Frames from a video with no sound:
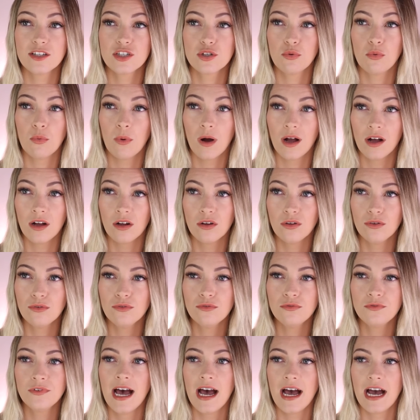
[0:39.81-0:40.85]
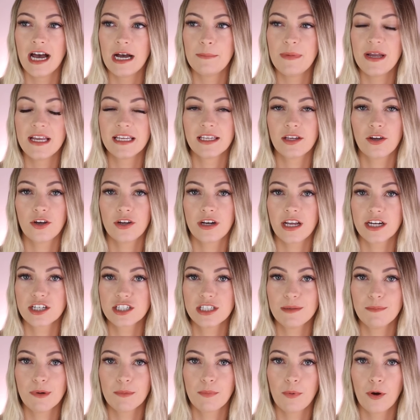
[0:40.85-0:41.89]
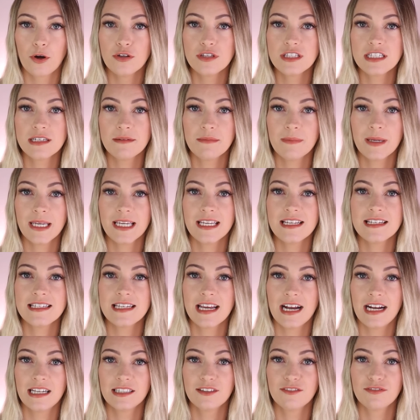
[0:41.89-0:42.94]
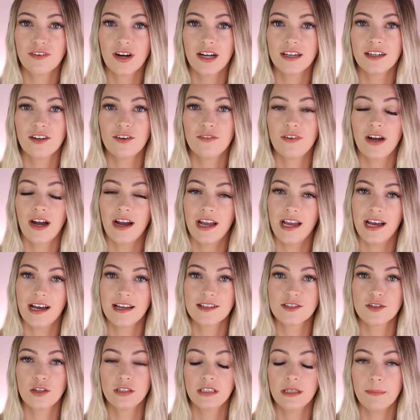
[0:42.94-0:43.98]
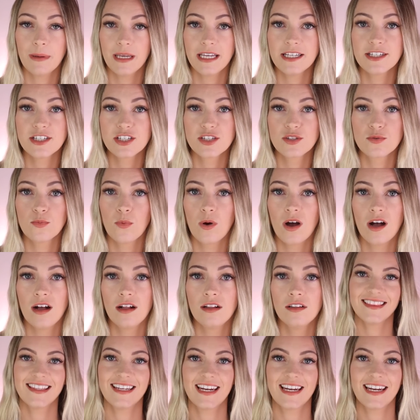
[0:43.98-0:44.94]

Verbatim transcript: 12 and Kurt actually proposed to me down the front of our house on the beach as well.